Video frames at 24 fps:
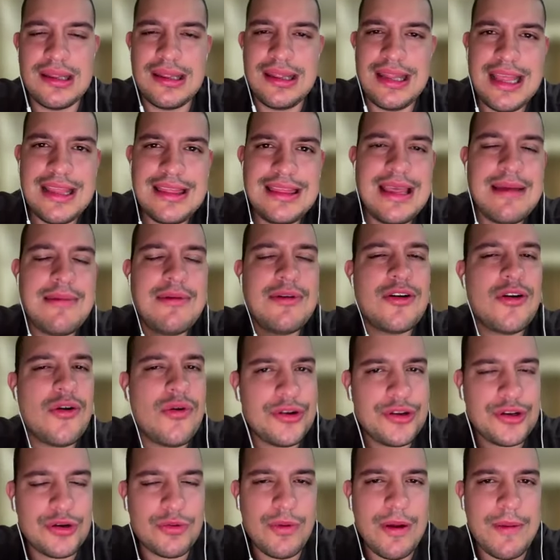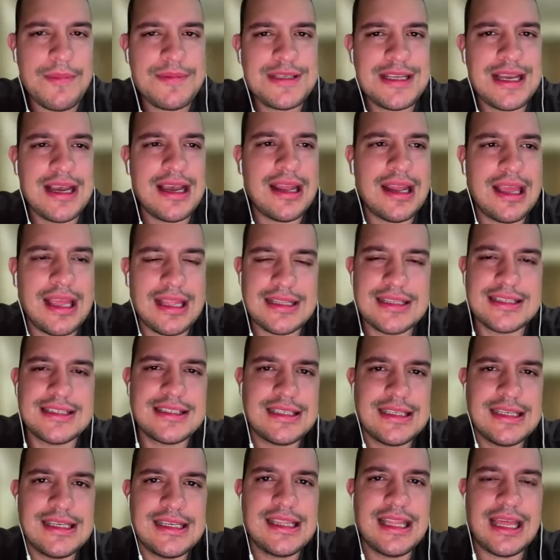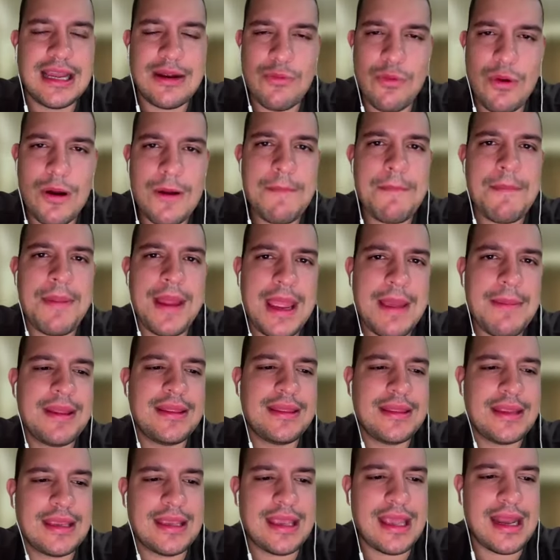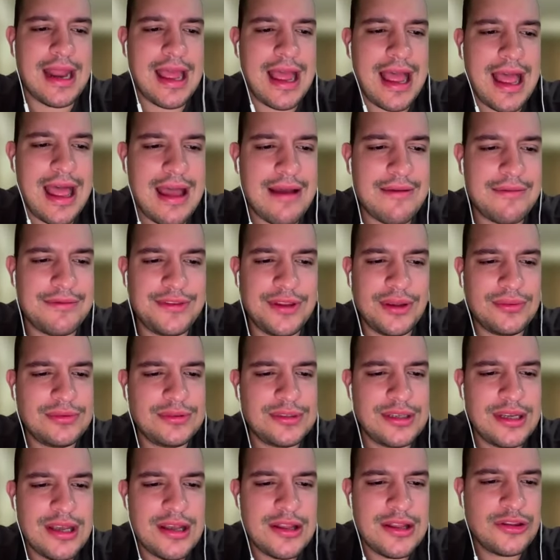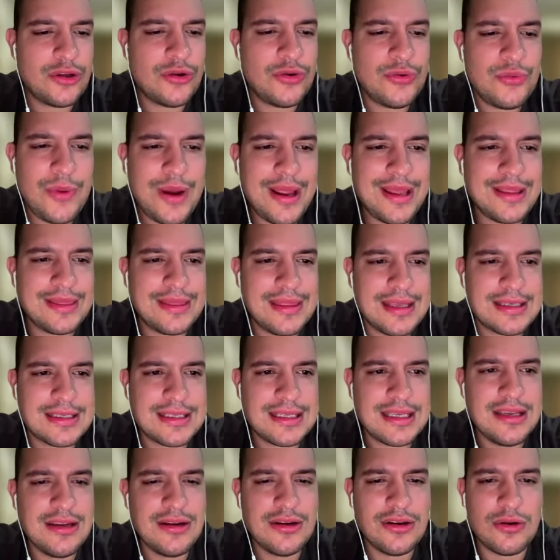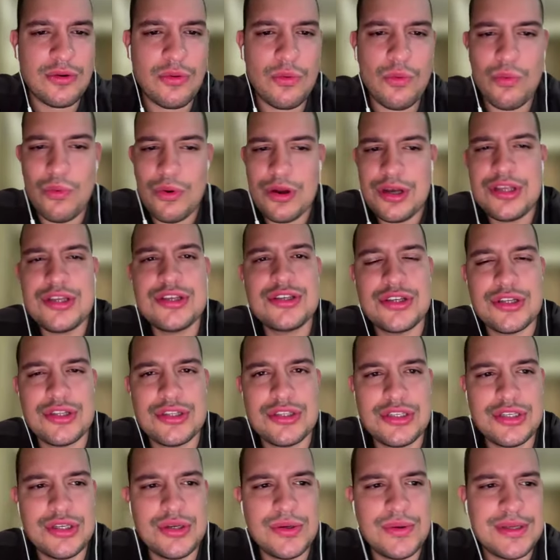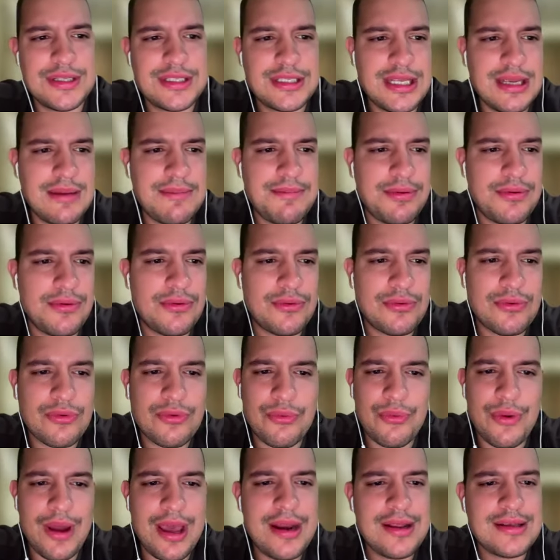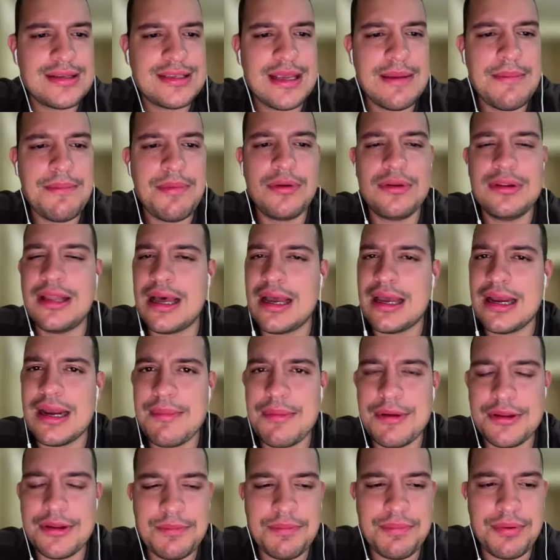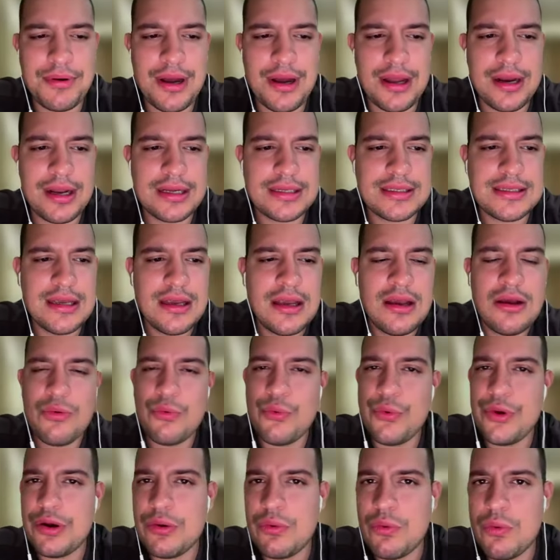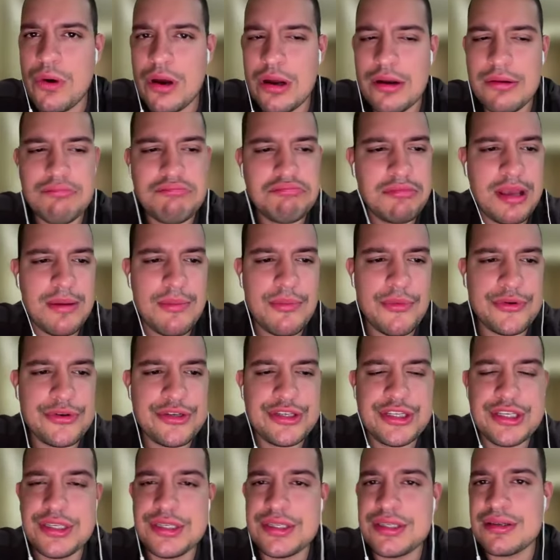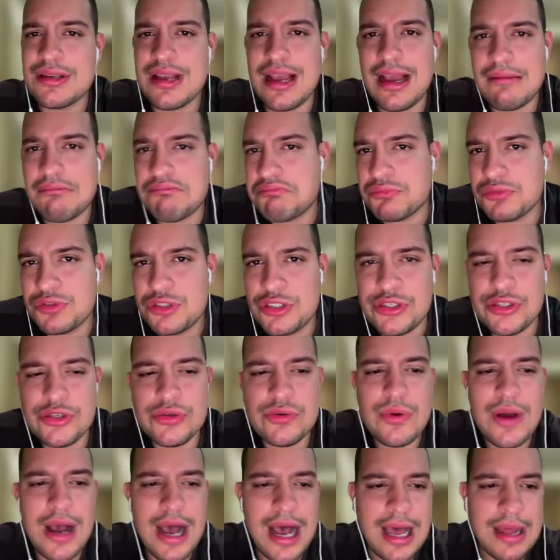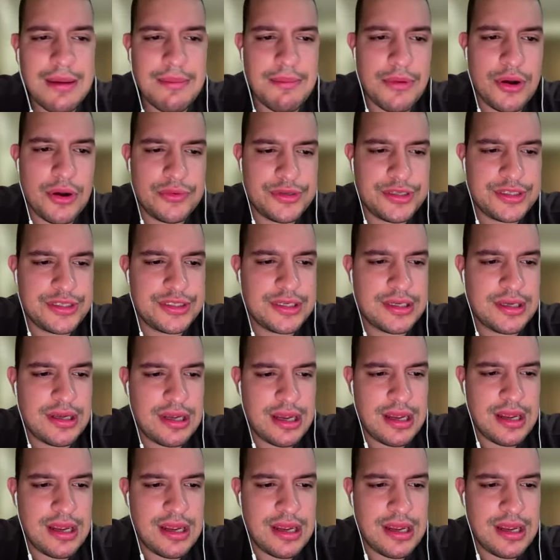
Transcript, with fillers: Let them go on your website and see like what payment they can have. Don't write this year. What you should do is simple. Write a simple line about the product with one emojis, two at most.